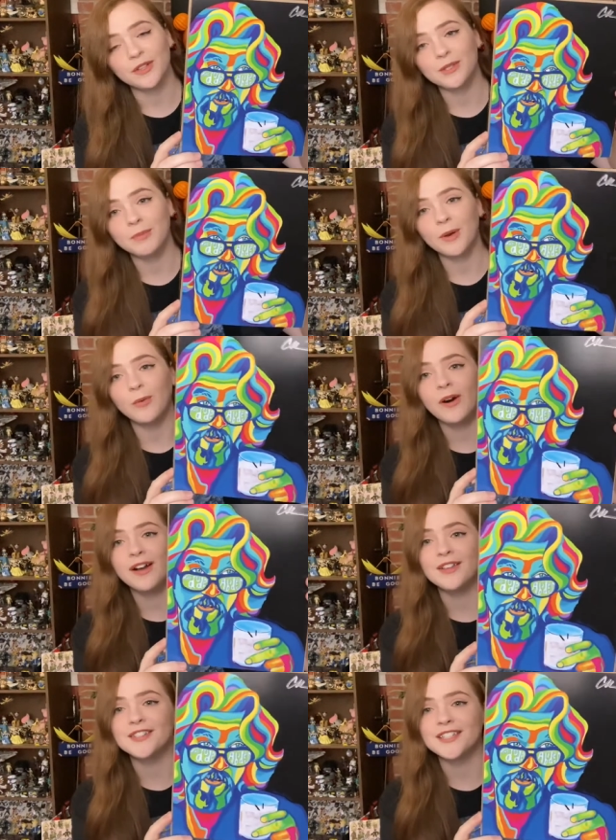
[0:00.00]
It's been a
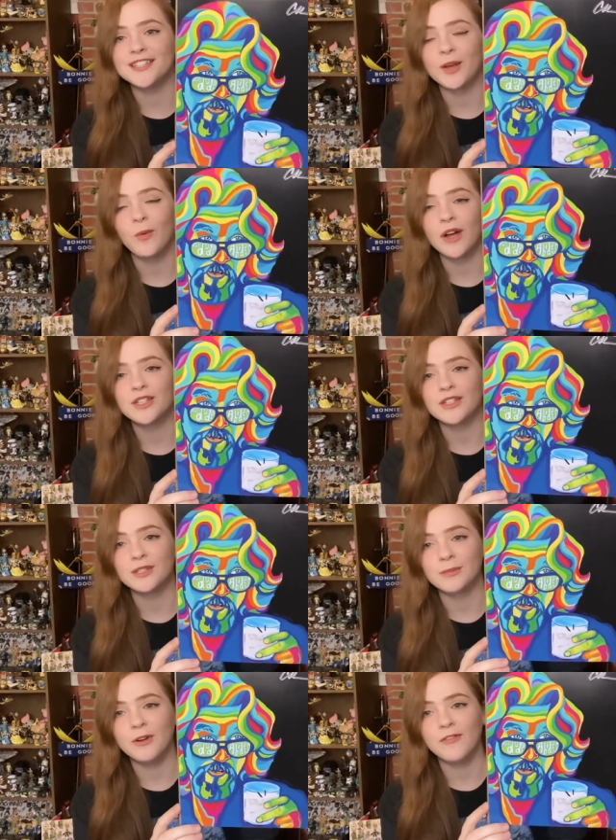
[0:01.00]
while since I watched
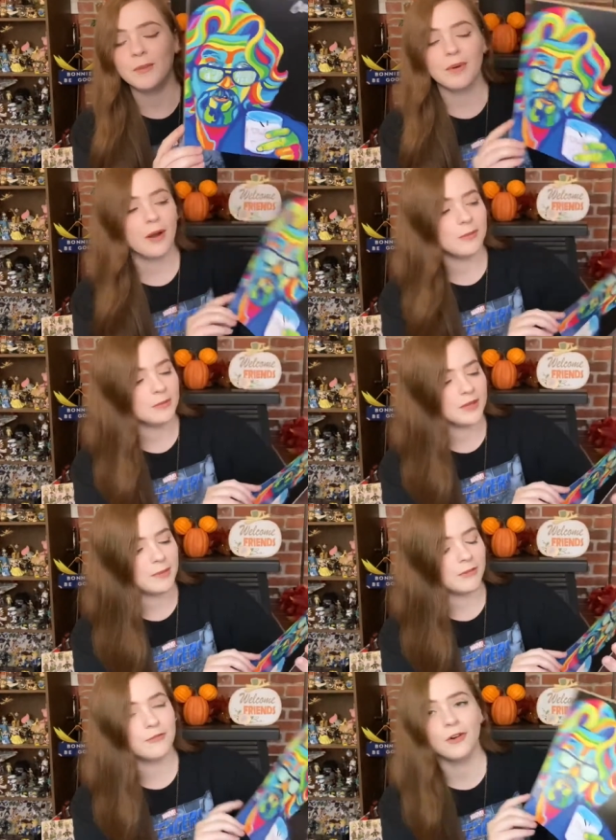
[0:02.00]
this movie, probably
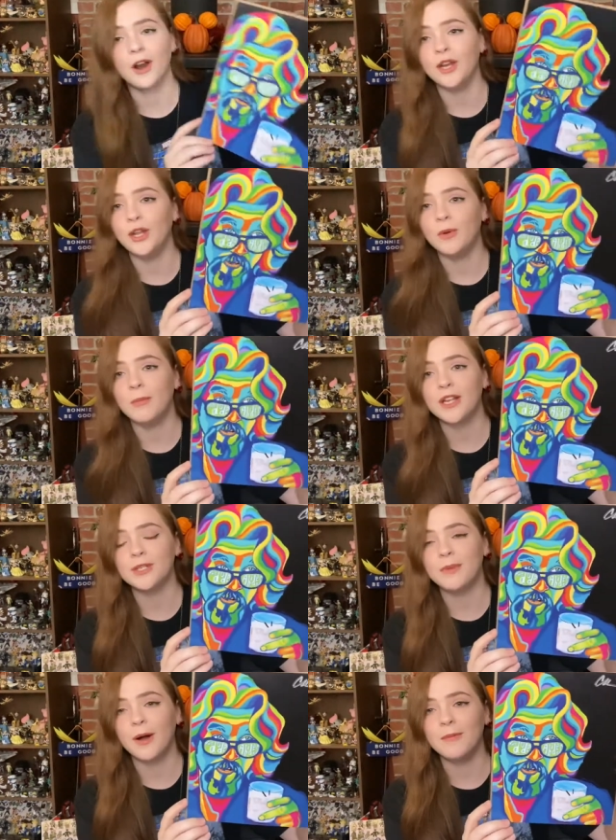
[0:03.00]
before I knew much
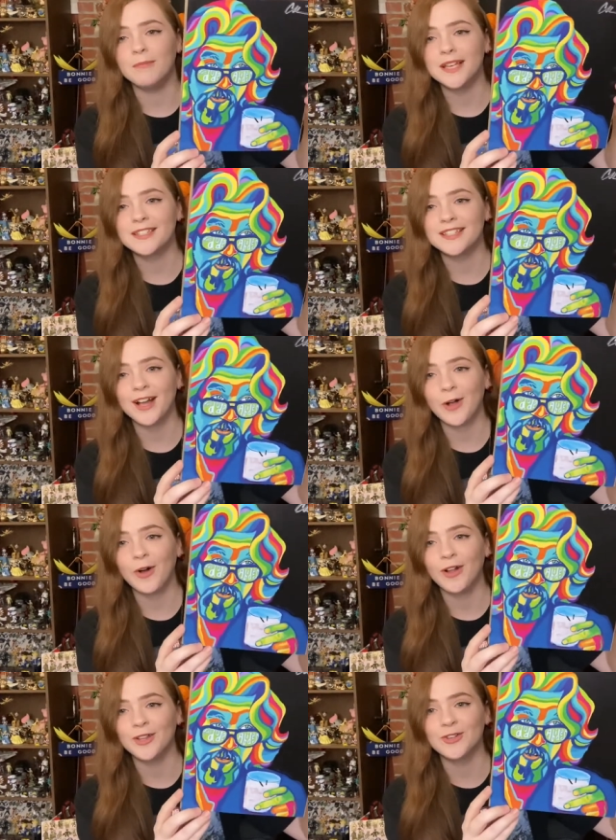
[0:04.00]
about mixed alcoholic